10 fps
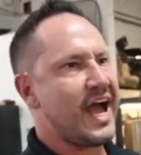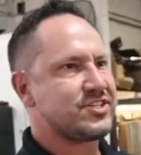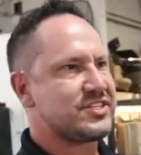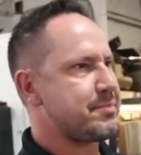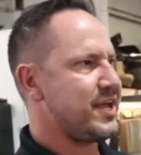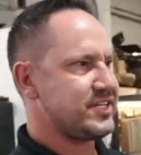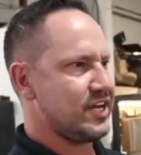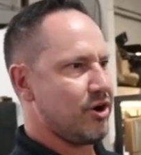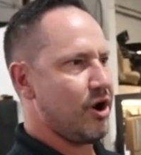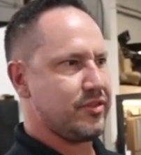Yeah, it's just like painting
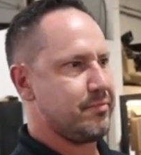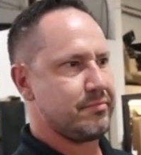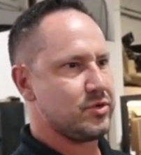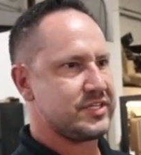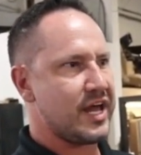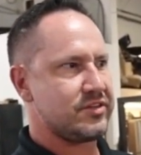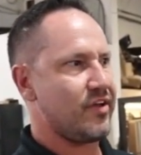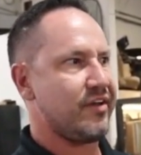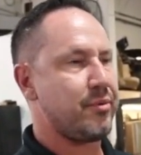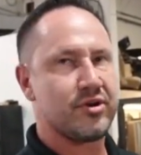a car. The most
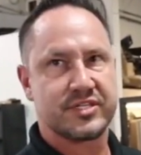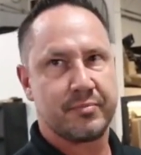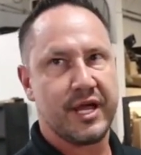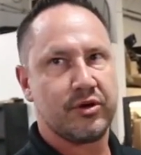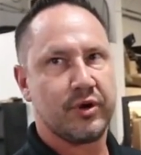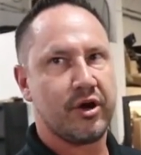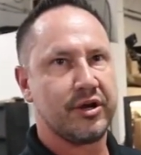satisfying part's the paint going